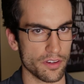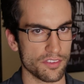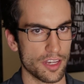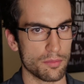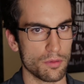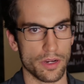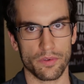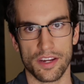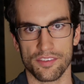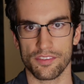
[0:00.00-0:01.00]
For example, my
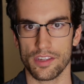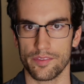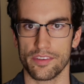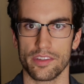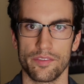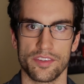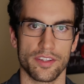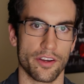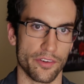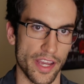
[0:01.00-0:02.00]
Ryzen 7
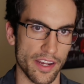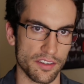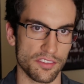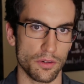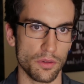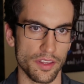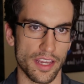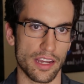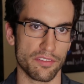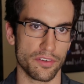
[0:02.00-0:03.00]
1700X
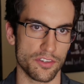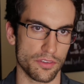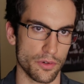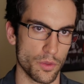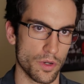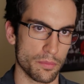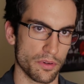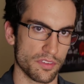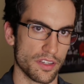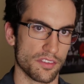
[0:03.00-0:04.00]
only averaged 31%
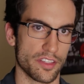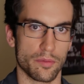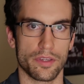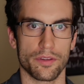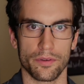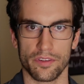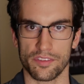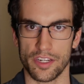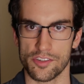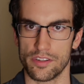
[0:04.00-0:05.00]
CPU
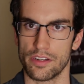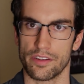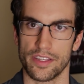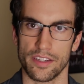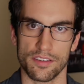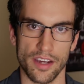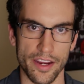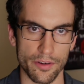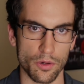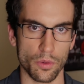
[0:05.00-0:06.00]
utilization during the
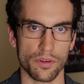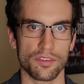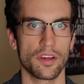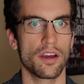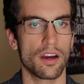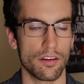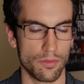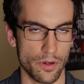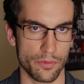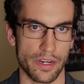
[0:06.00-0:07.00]
entire course of
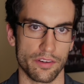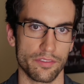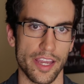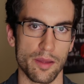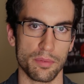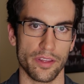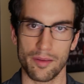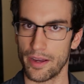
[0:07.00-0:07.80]
one round of gameplay.